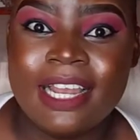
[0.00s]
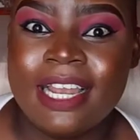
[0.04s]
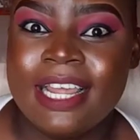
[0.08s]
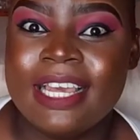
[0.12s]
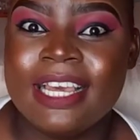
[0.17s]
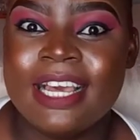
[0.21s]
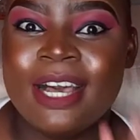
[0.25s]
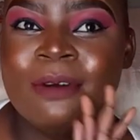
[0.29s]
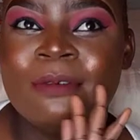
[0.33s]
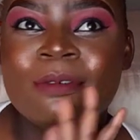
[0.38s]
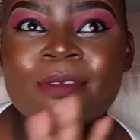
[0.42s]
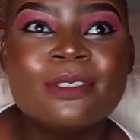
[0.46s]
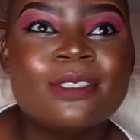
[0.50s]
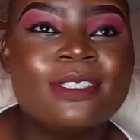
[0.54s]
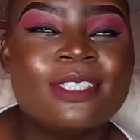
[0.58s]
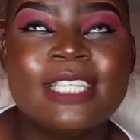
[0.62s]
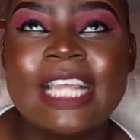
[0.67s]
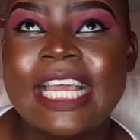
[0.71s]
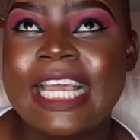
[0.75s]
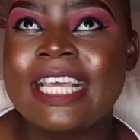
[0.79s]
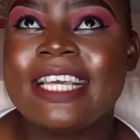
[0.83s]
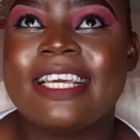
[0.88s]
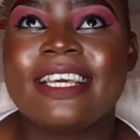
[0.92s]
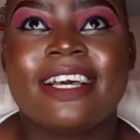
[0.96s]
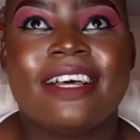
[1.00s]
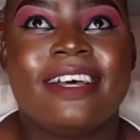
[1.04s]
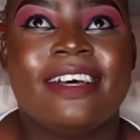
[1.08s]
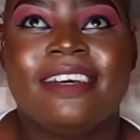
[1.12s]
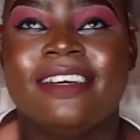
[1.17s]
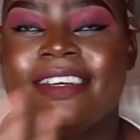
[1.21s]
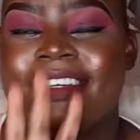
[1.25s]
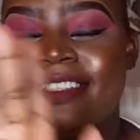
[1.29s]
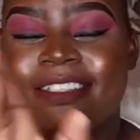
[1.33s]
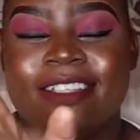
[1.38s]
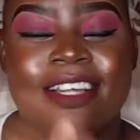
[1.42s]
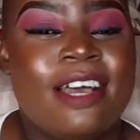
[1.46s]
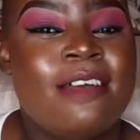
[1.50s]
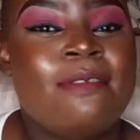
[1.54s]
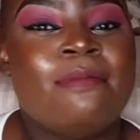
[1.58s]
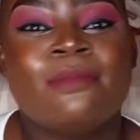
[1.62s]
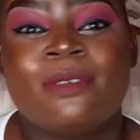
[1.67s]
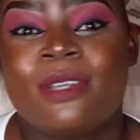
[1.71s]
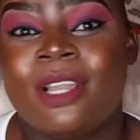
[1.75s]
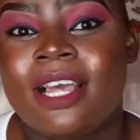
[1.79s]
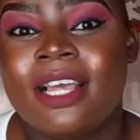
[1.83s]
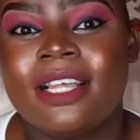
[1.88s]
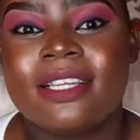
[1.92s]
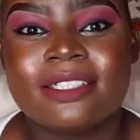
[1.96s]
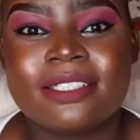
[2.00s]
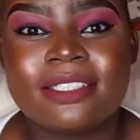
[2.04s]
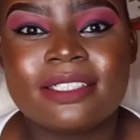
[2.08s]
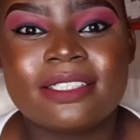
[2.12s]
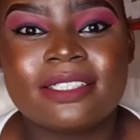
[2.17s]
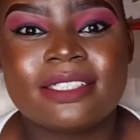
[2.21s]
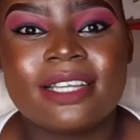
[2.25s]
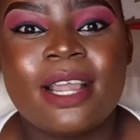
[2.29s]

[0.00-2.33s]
Like I will like I'm not.